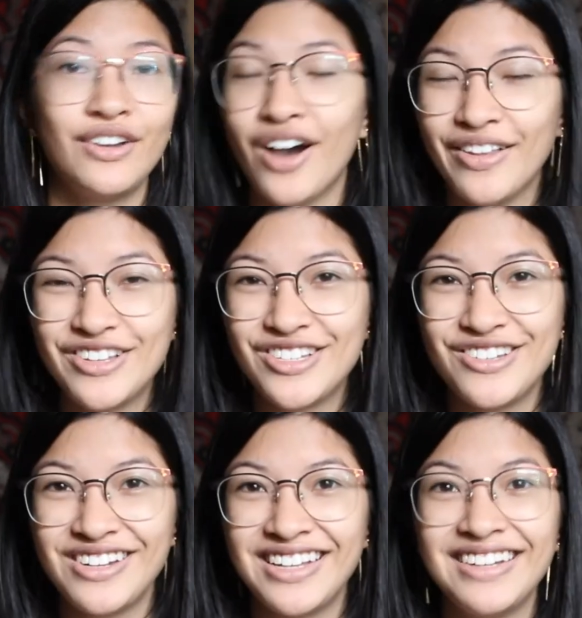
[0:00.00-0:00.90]
college
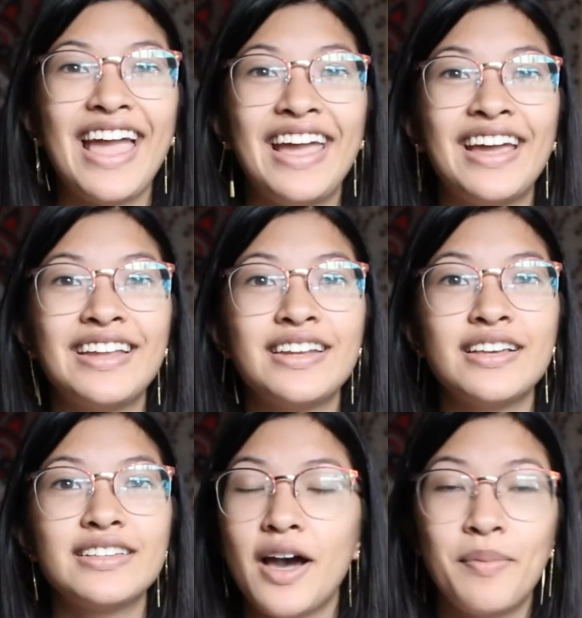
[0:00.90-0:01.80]
student and
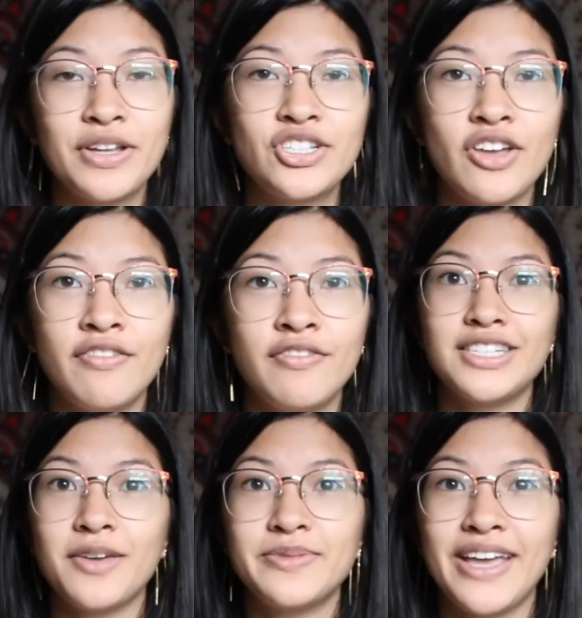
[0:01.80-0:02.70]
a bunch of
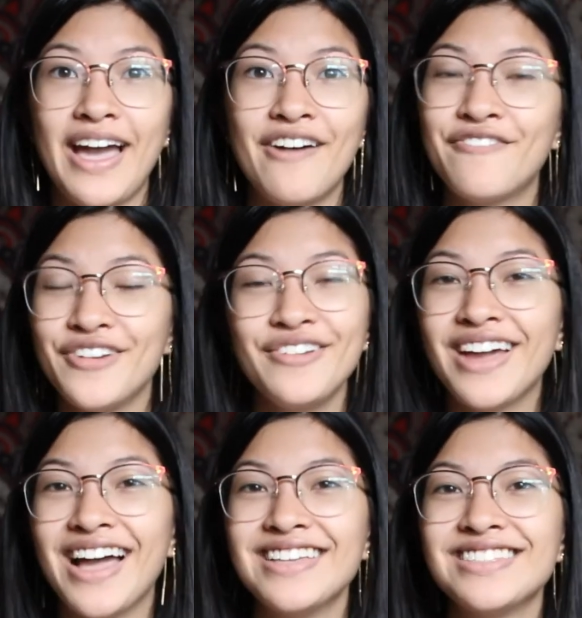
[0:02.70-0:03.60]
tips I have for you
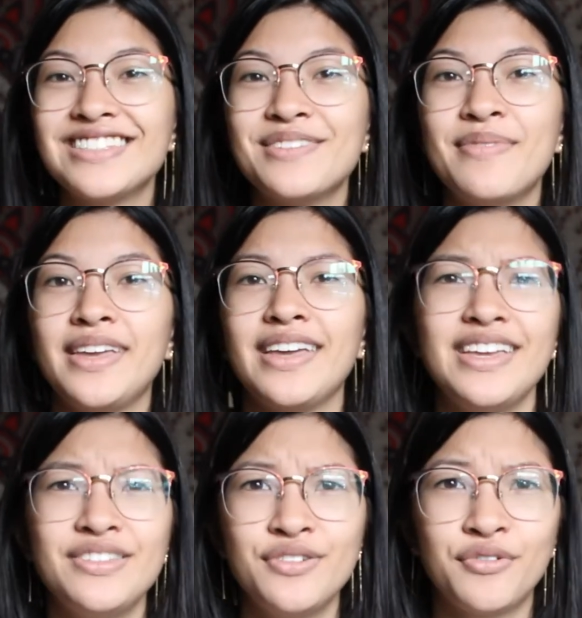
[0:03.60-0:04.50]
guys to make it
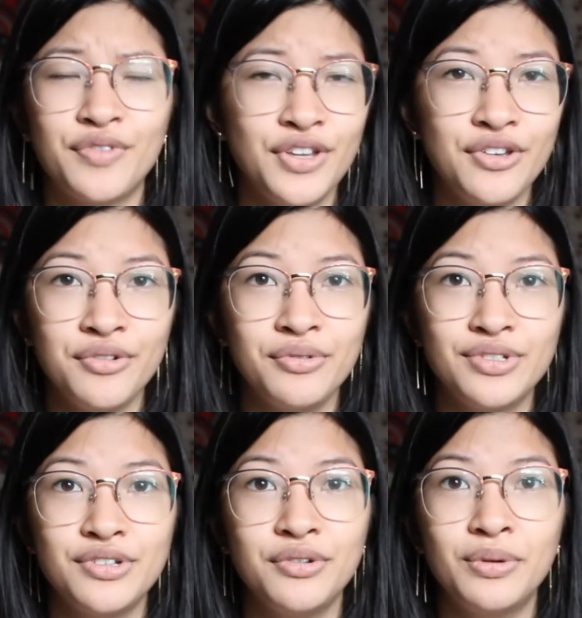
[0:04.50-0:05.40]
easier for you
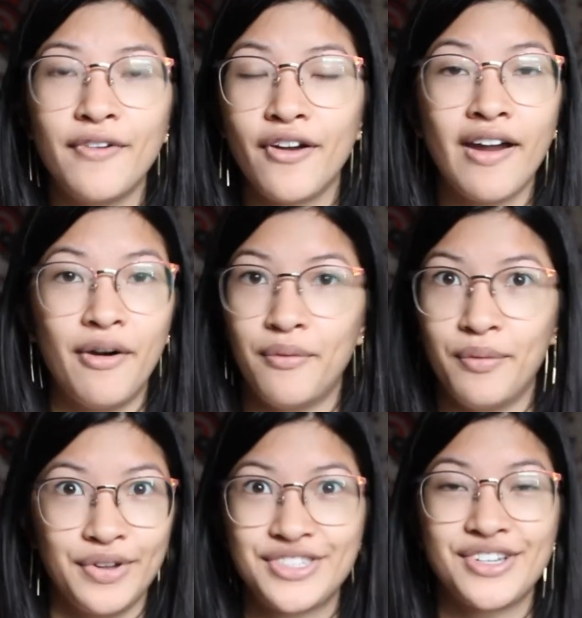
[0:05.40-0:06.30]
to figure out
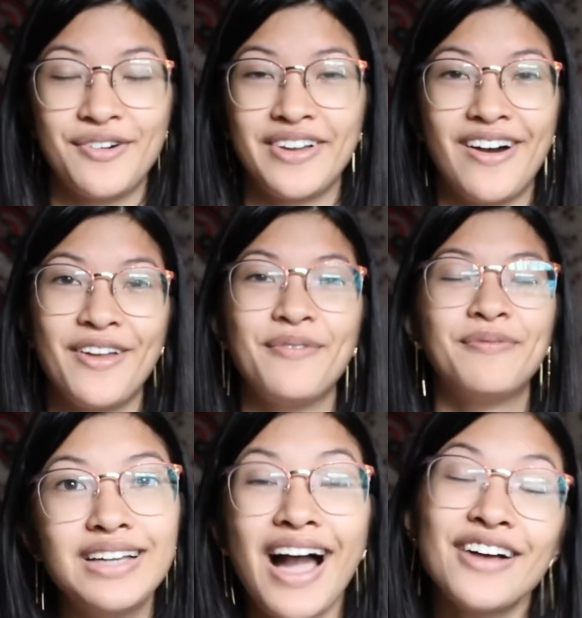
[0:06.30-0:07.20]
what's going on.
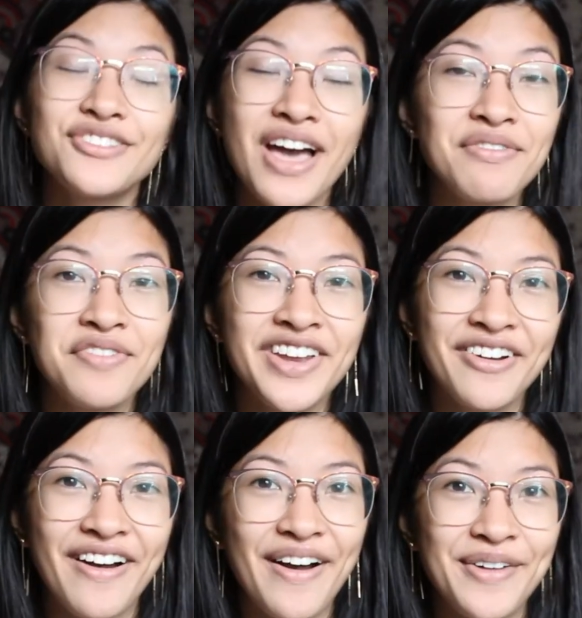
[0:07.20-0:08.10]
I also have a
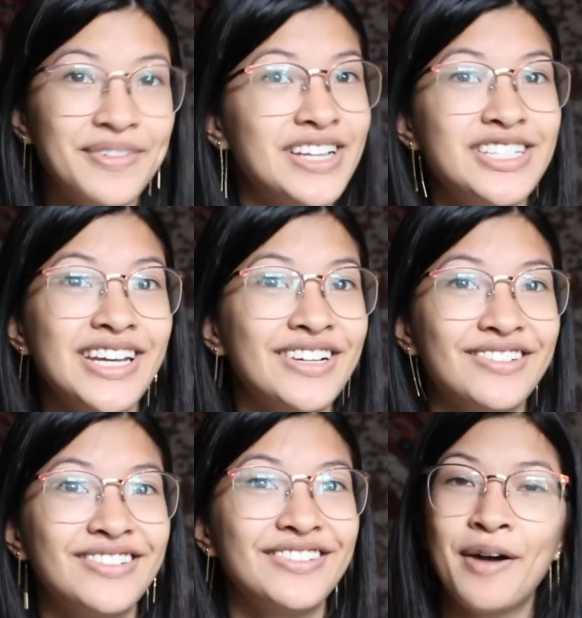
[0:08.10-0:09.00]
video on my
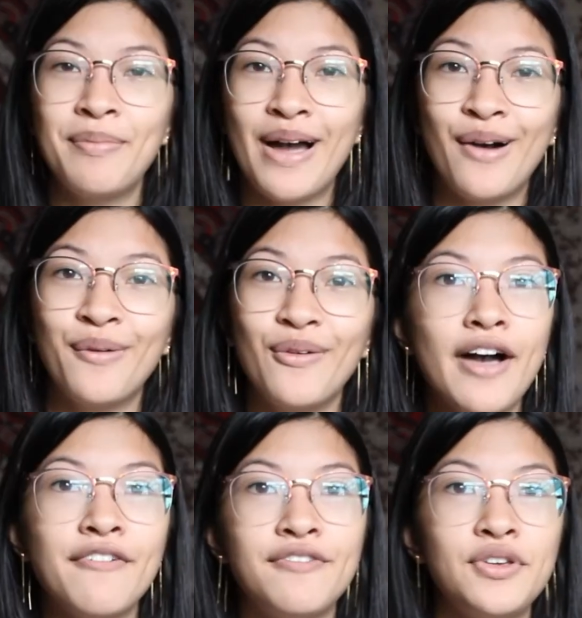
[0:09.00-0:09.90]
channel about
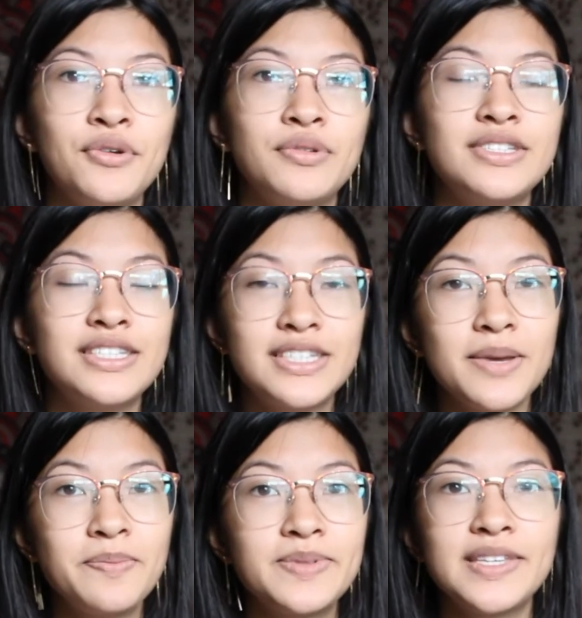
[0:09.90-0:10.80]
a few
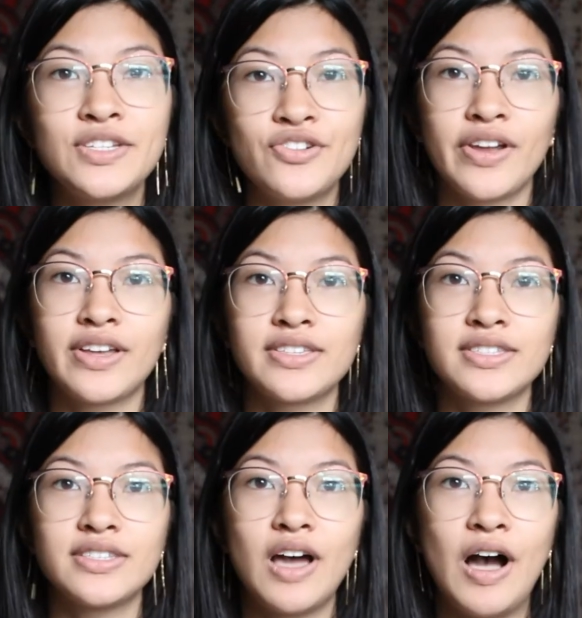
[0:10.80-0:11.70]
tips and
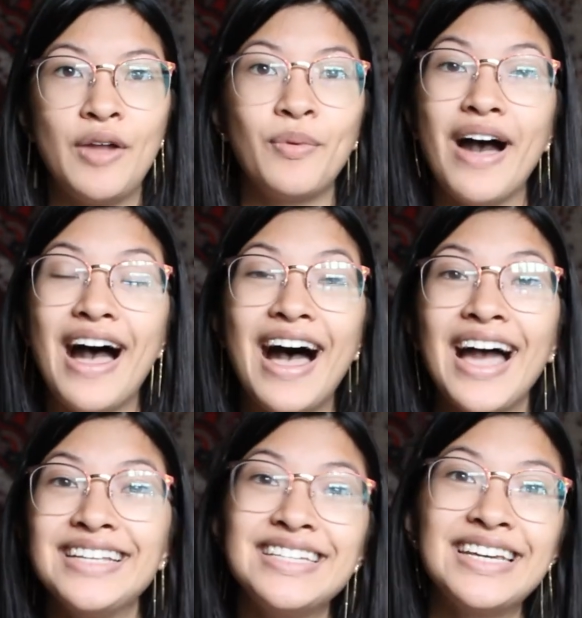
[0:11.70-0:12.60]
tricks on what
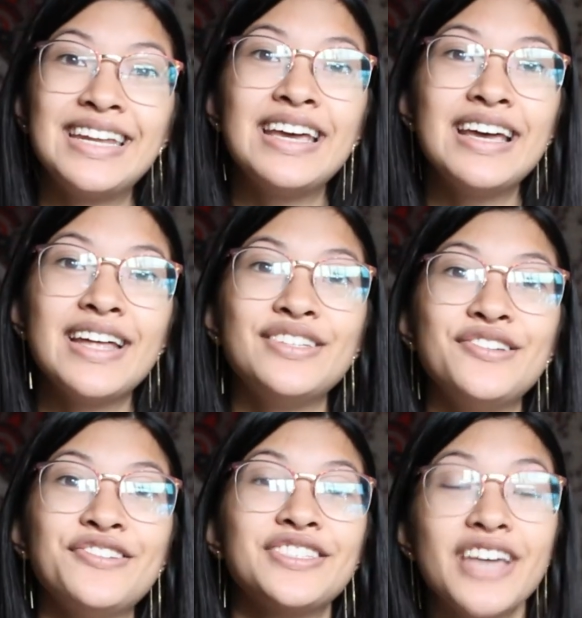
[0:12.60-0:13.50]
I did
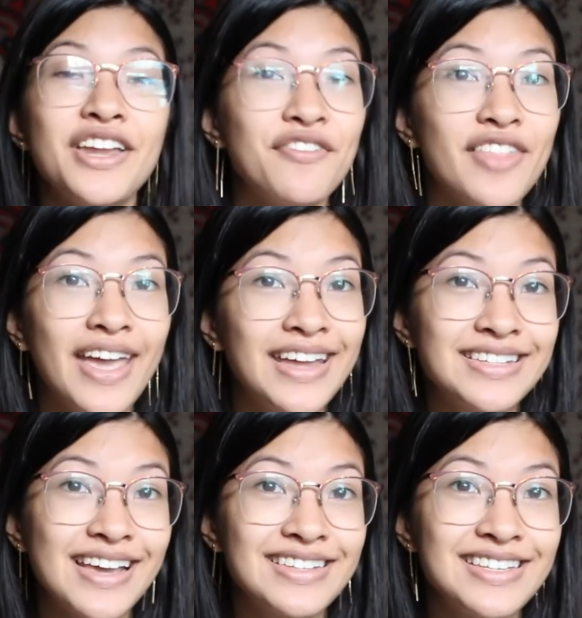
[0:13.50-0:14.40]
to study for the
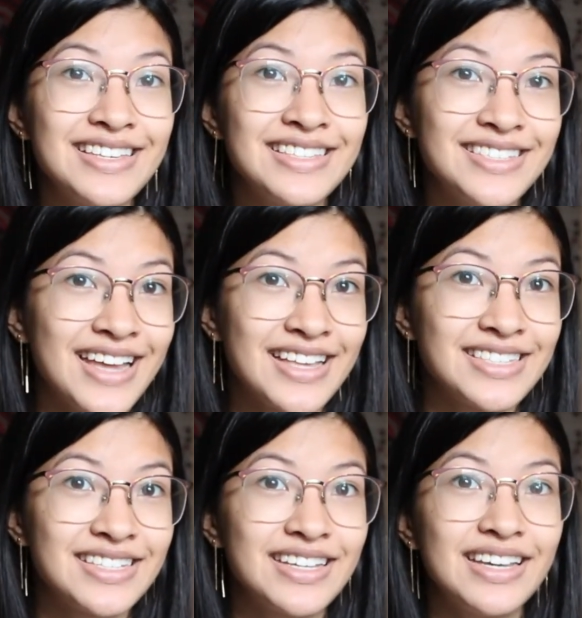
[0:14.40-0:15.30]
ATI TEAS test.